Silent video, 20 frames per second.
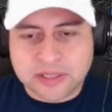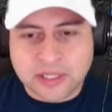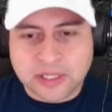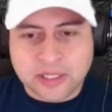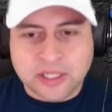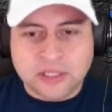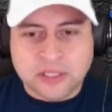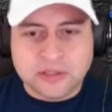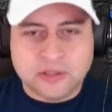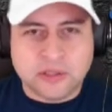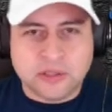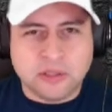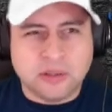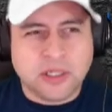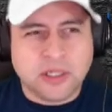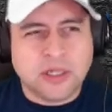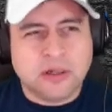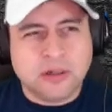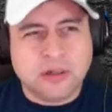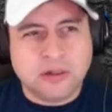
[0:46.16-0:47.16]
so I'm like,
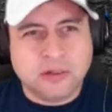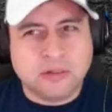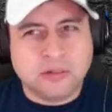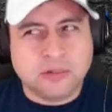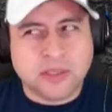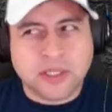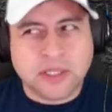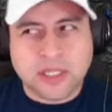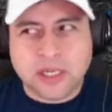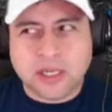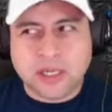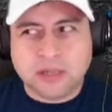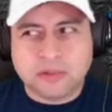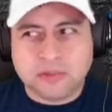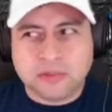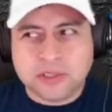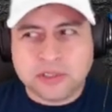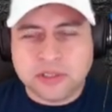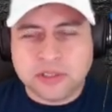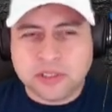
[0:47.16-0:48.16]
oh yeah, wasn't
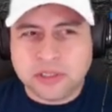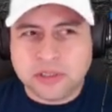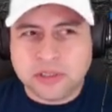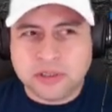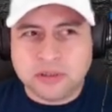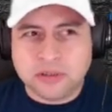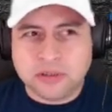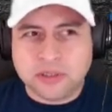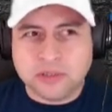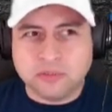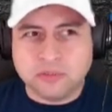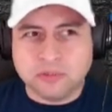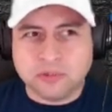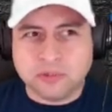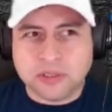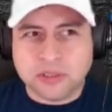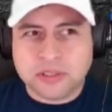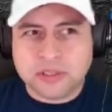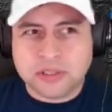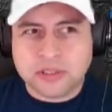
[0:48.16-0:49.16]
he in real
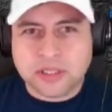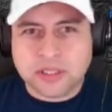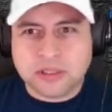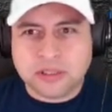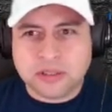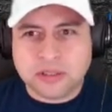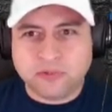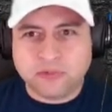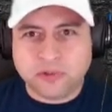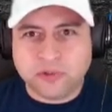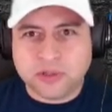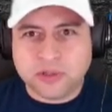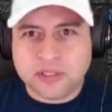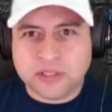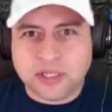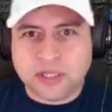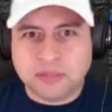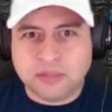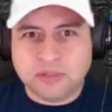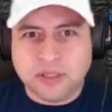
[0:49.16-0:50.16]
estate for a time?
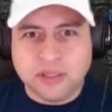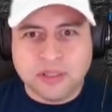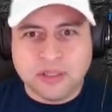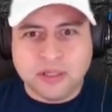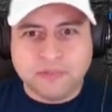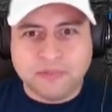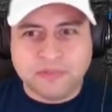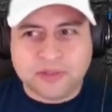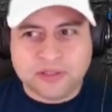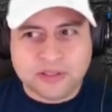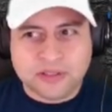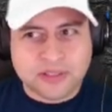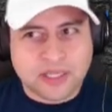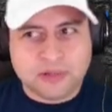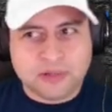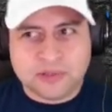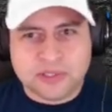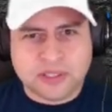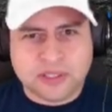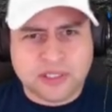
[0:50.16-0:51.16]
Because if that was the
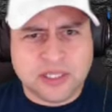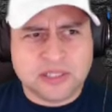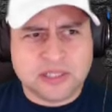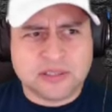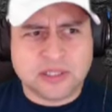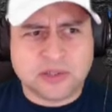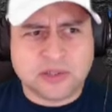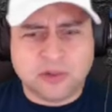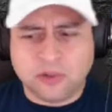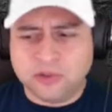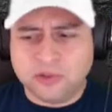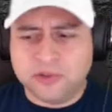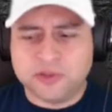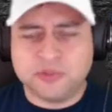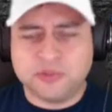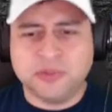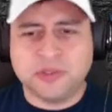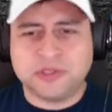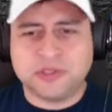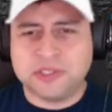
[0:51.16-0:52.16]
case, like, holy smoke,
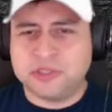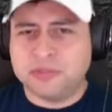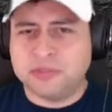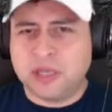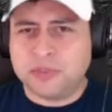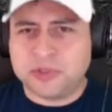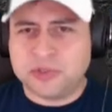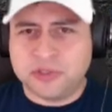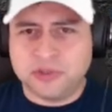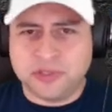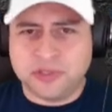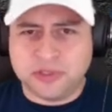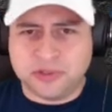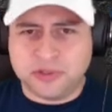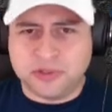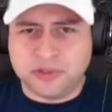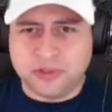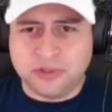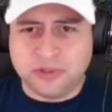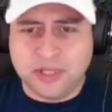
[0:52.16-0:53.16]
this is my opportunity to do
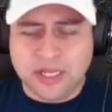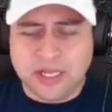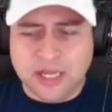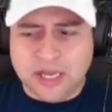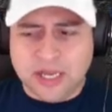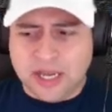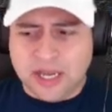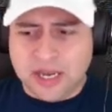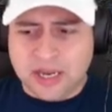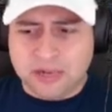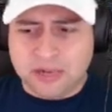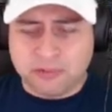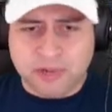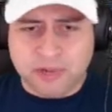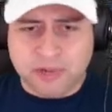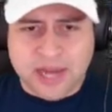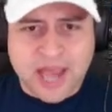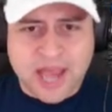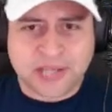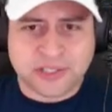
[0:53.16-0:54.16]
a
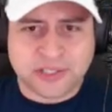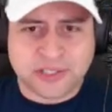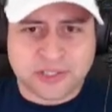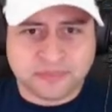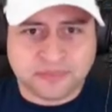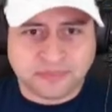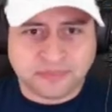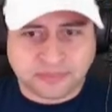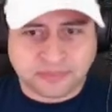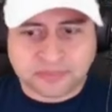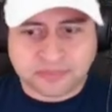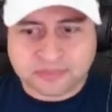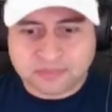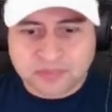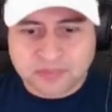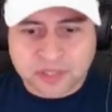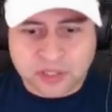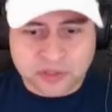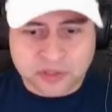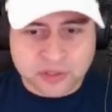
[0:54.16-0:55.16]
reaction
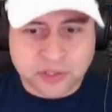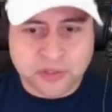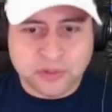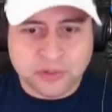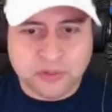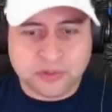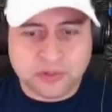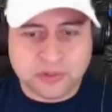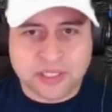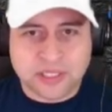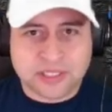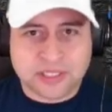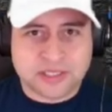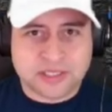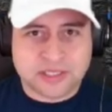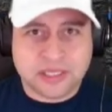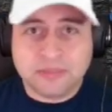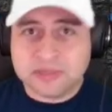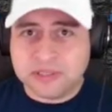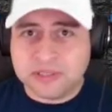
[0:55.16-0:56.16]
to a
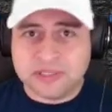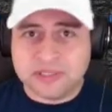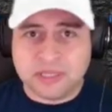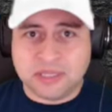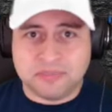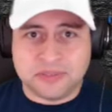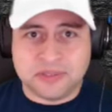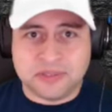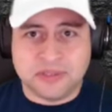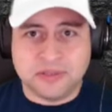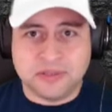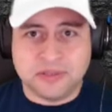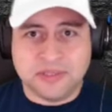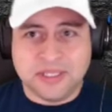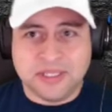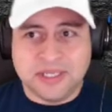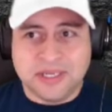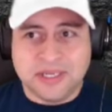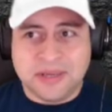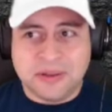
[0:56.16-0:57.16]
Simpsons episode,
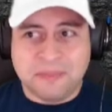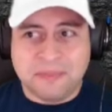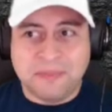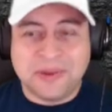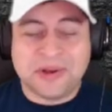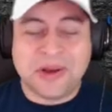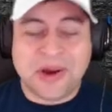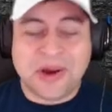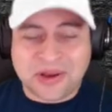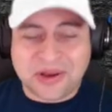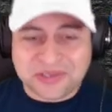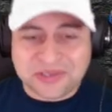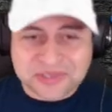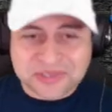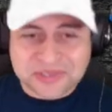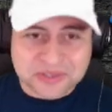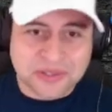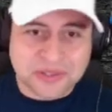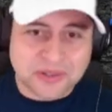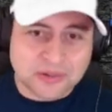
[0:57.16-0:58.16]
but
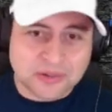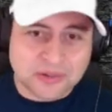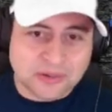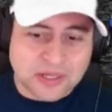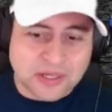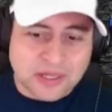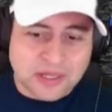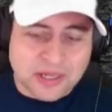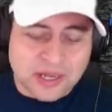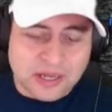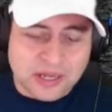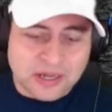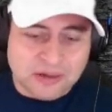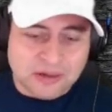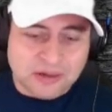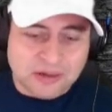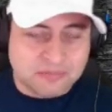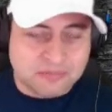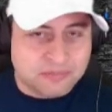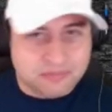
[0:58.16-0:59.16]
also
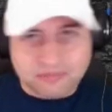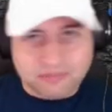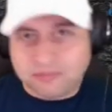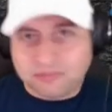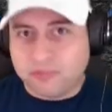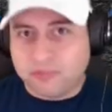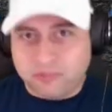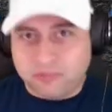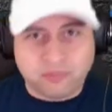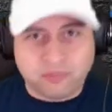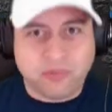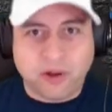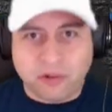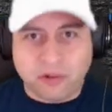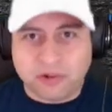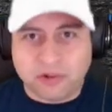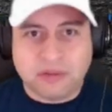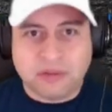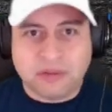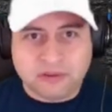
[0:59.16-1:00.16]
probably one of my
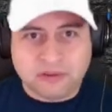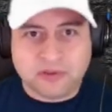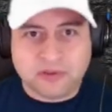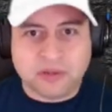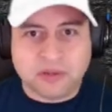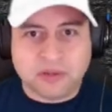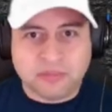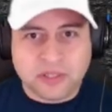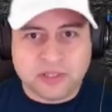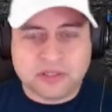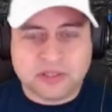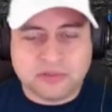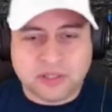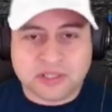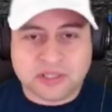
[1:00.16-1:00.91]
favorite comedians of all time,